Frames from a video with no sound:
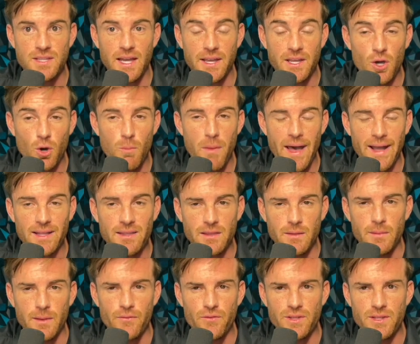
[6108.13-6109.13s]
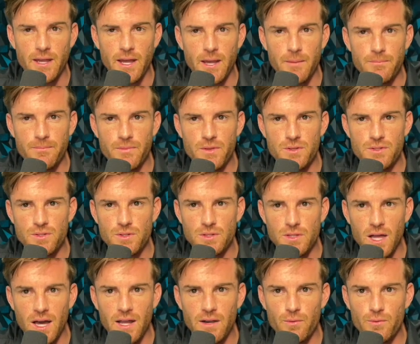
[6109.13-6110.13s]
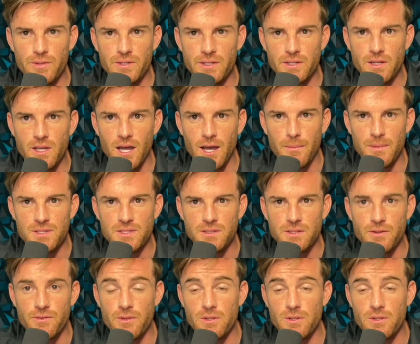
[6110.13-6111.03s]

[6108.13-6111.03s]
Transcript: I go back to them every time. There's a lot of really good comments in here.